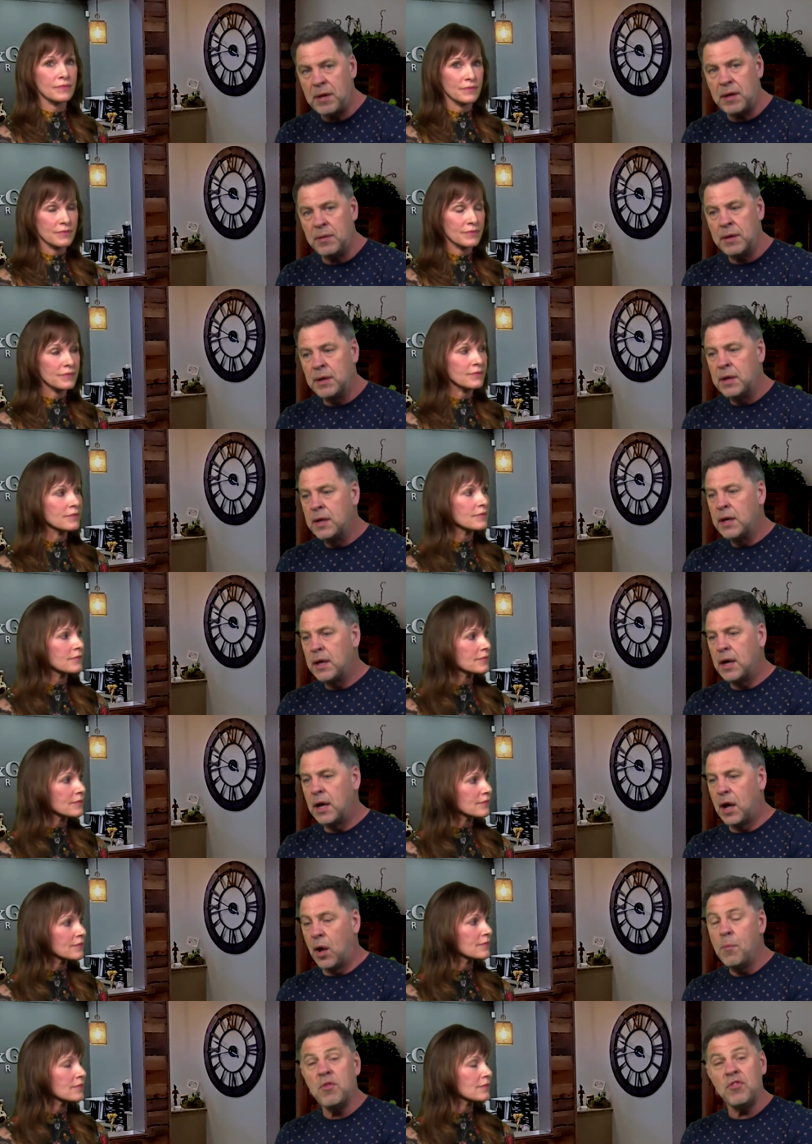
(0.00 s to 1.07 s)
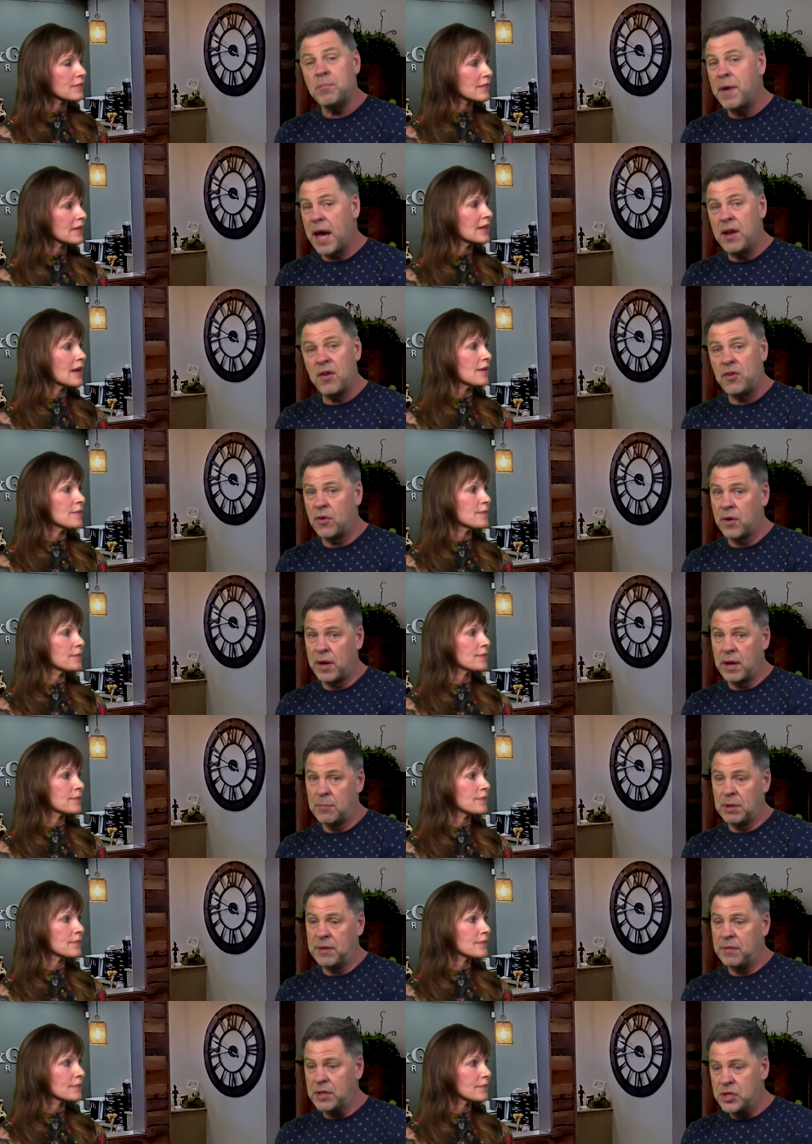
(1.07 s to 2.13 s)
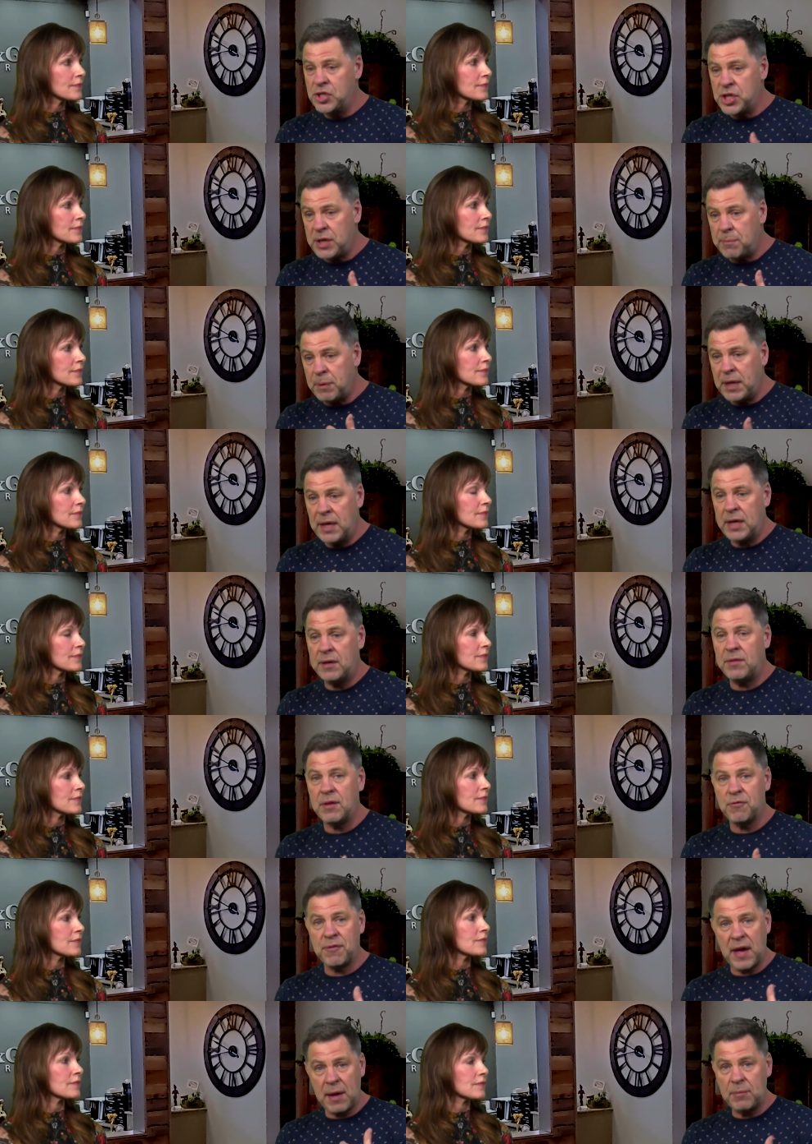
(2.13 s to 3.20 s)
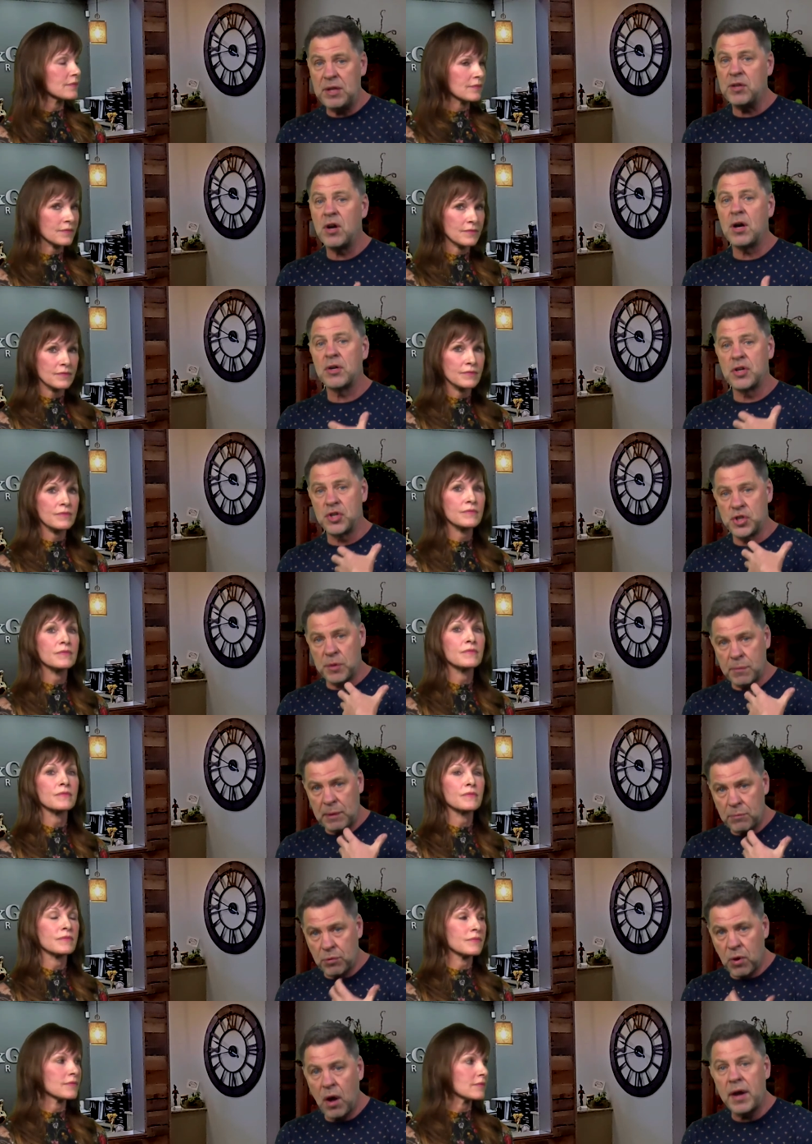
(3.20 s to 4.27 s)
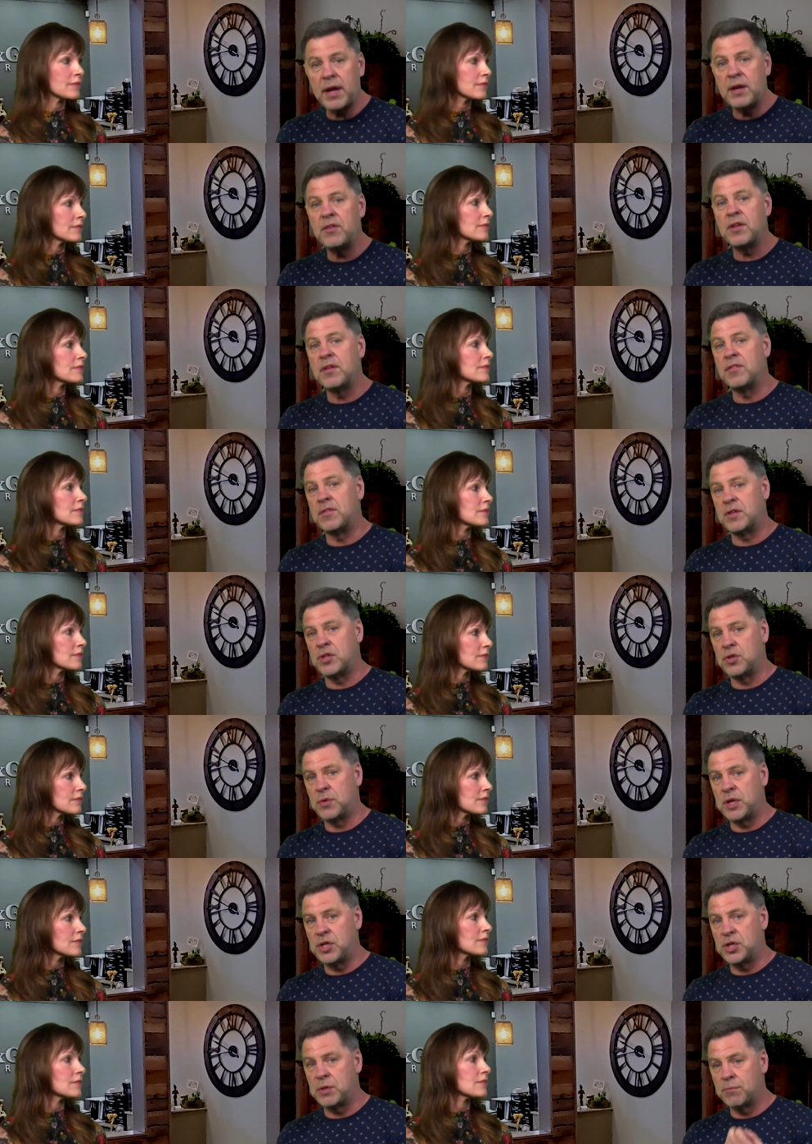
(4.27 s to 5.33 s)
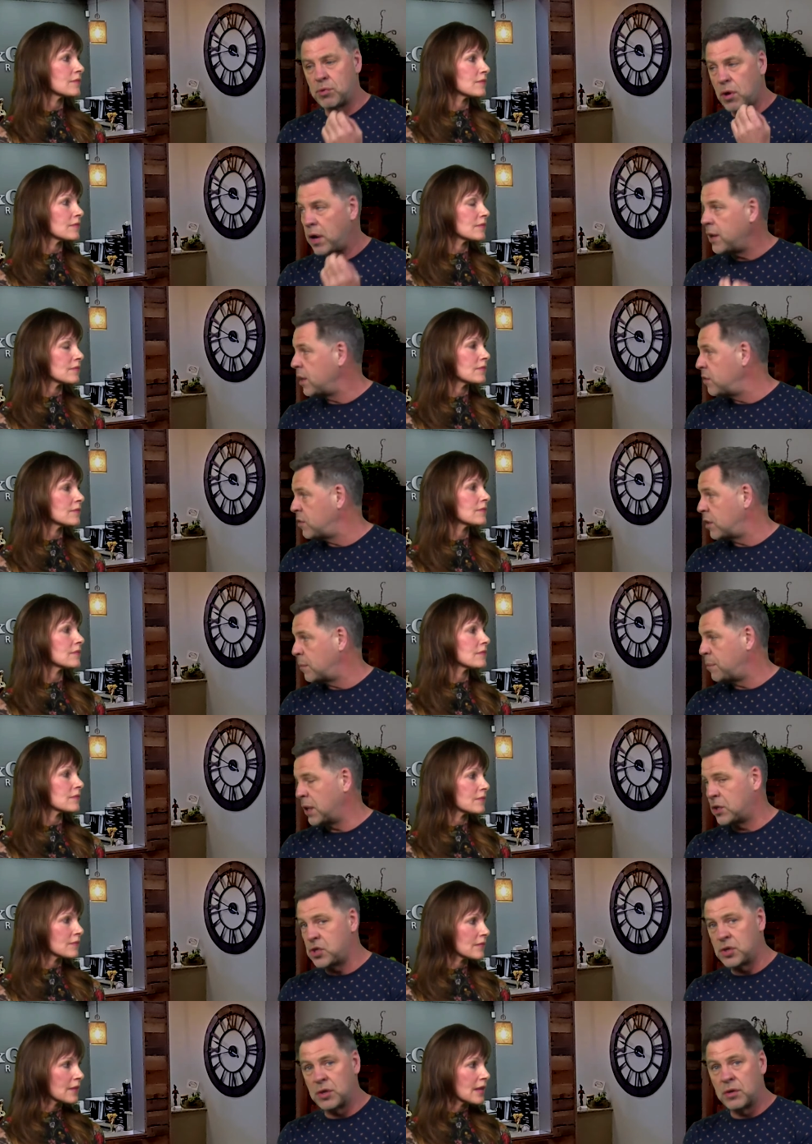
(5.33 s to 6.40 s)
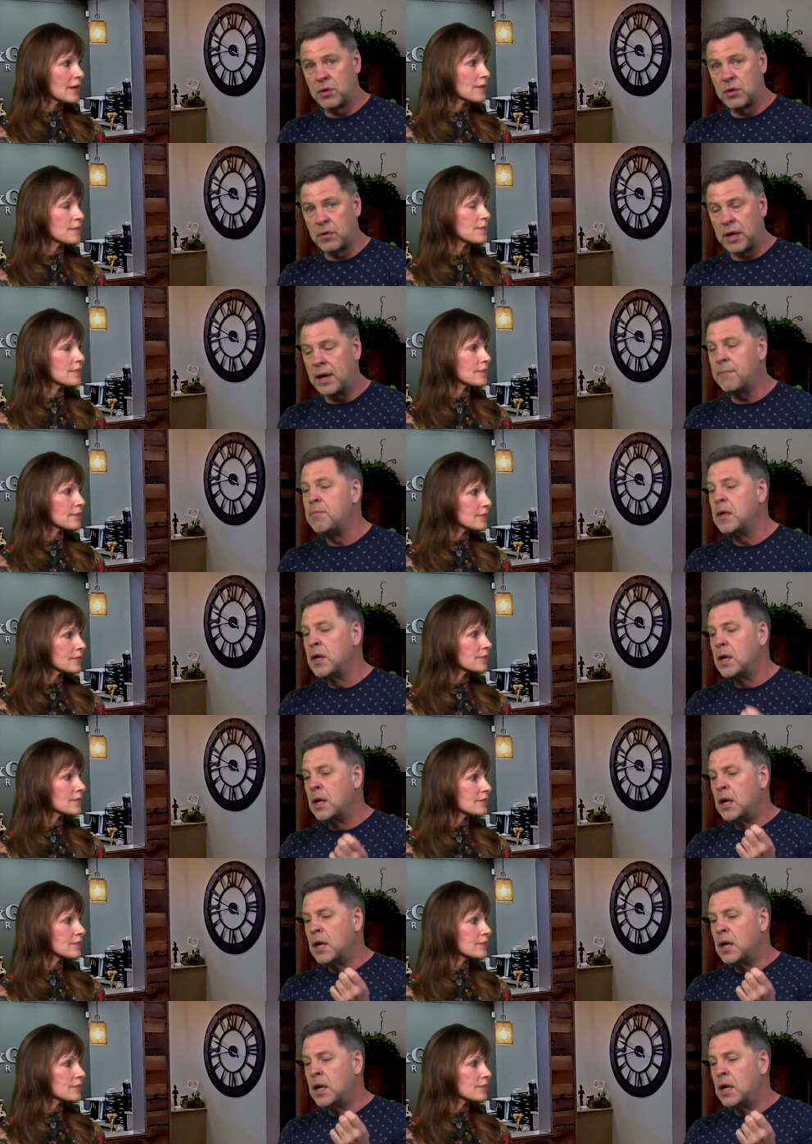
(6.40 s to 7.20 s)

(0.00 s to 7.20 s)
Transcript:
Speaker 1: be almost mandatory, I believe. The GP, the family doctor, should be brought into the situation, brought into the picture, okay?